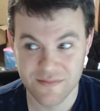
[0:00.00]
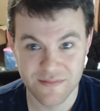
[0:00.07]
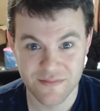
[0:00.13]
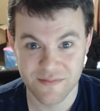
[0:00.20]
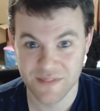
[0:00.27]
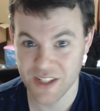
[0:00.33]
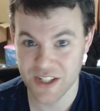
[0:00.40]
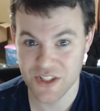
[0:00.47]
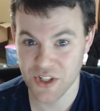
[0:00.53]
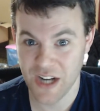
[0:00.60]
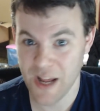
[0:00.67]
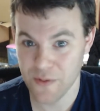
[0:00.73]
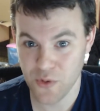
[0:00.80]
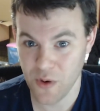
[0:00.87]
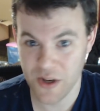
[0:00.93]
Because you
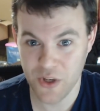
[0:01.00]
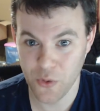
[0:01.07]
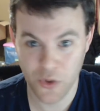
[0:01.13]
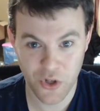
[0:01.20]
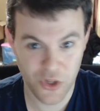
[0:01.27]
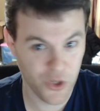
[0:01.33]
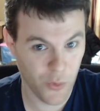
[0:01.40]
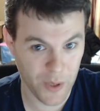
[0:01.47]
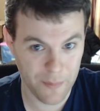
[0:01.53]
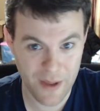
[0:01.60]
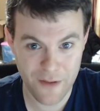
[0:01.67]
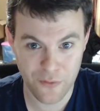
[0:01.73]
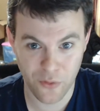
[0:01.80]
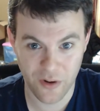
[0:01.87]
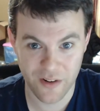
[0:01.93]
don't want to pay
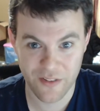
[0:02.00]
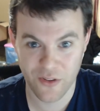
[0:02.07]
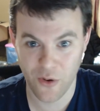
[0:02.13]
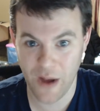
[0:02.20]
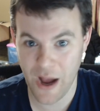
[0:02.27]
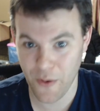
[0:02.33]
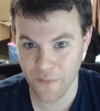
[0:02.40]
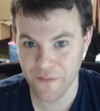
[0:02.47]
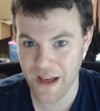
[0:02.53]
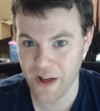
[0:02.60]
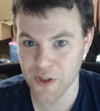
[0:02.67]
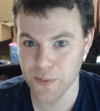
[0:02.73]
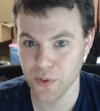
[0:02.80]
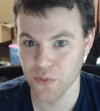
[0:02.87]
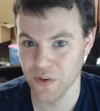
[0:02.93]
for it, so how
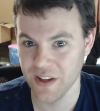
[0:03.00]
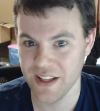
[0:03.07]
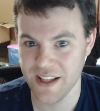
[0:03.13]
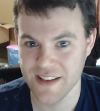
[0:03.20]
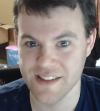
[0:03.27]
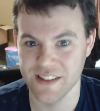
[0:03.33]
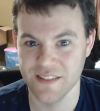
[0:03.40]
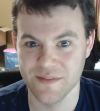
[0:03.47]
valuable really is it?